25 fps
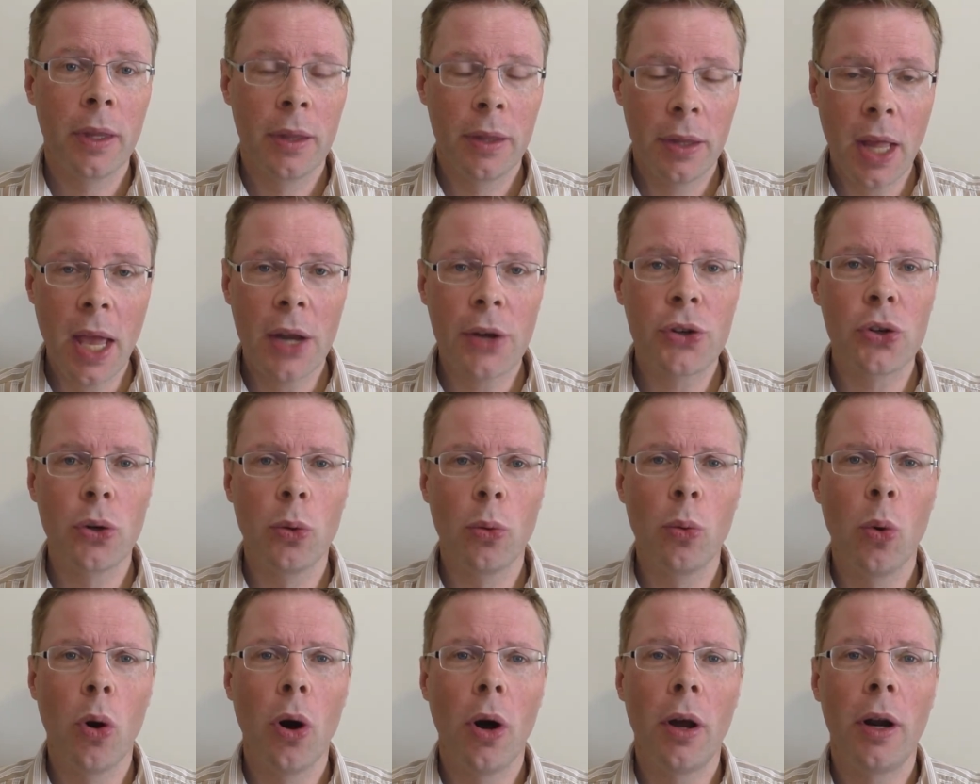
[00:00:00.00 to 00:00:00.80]

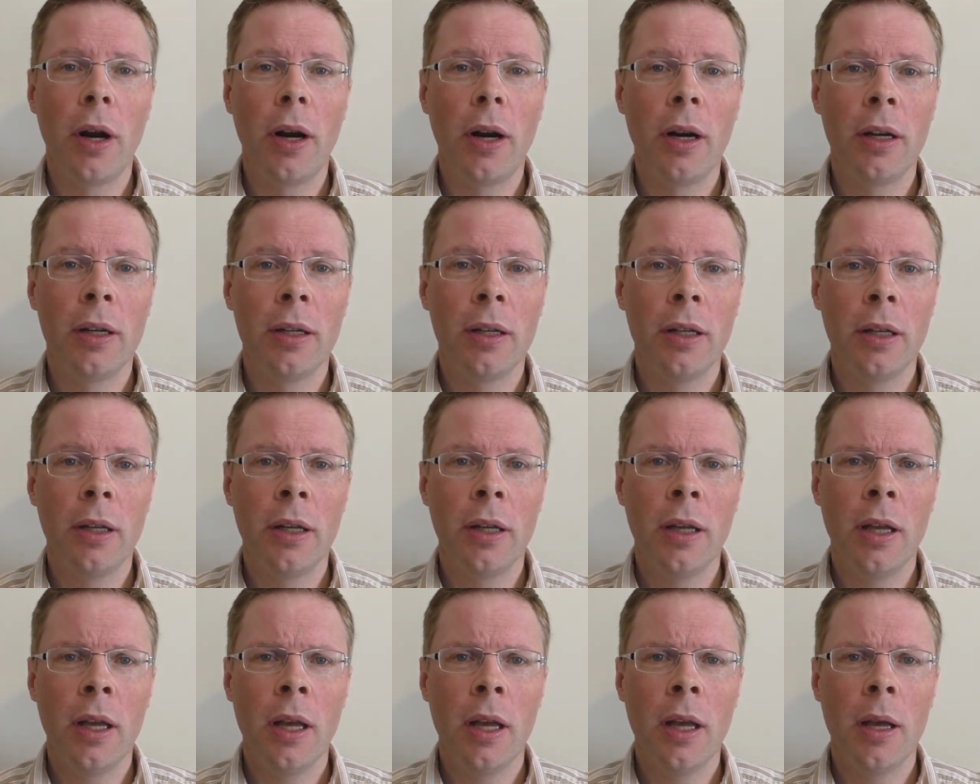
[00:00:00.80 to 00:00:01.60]
natural water,
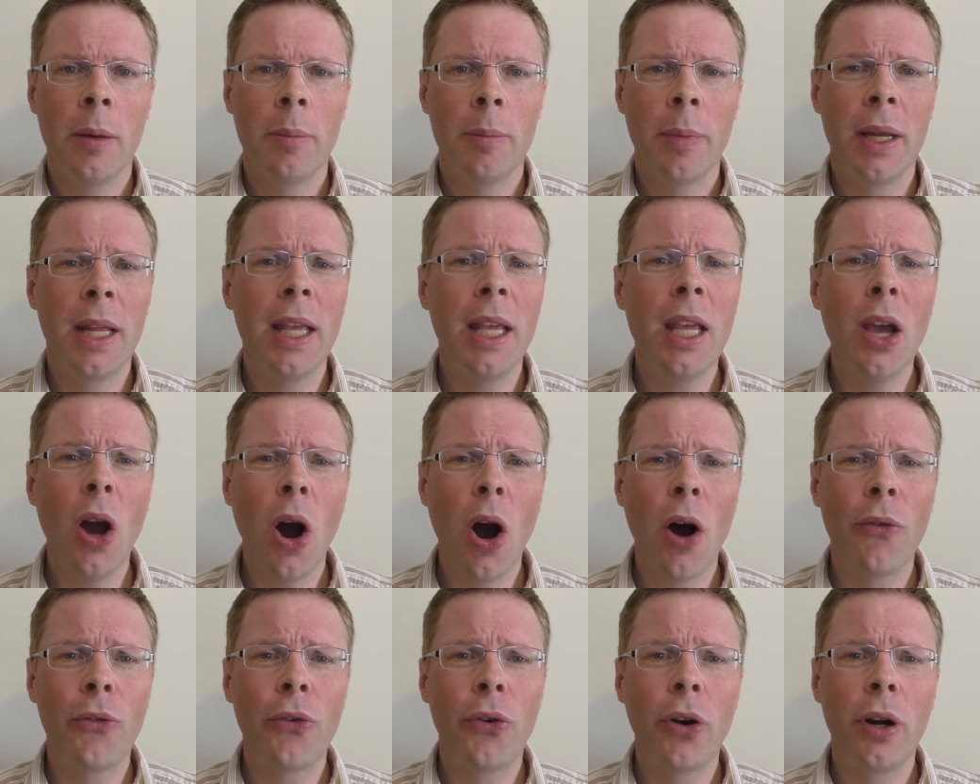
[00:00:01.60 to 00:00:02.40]
but he
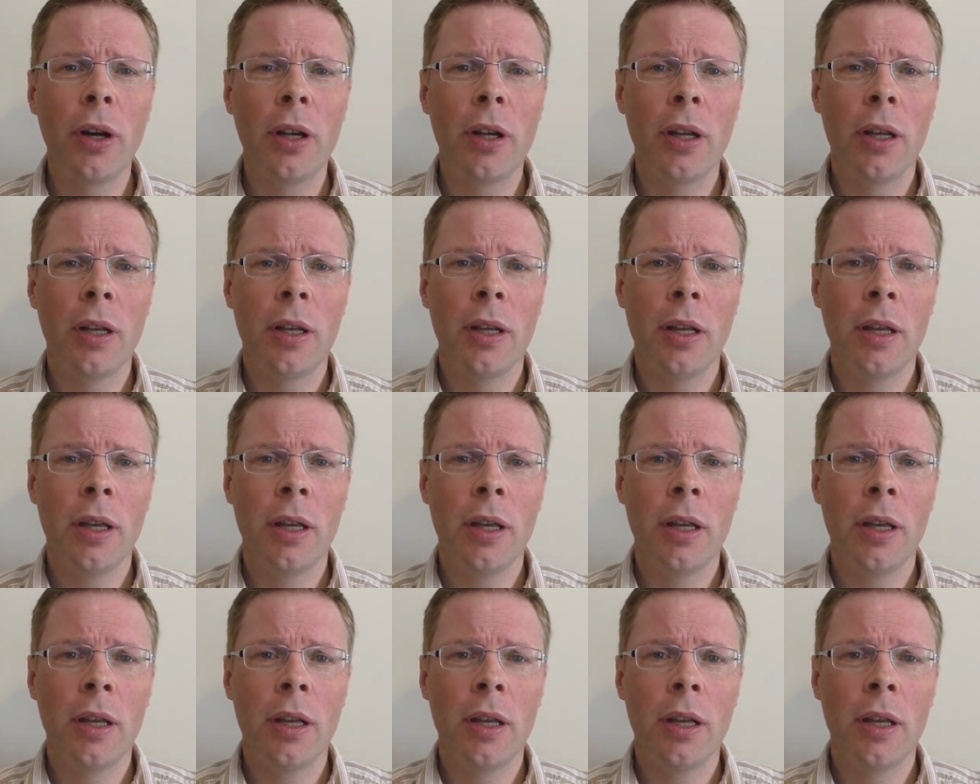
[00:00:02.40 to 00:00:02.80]
offered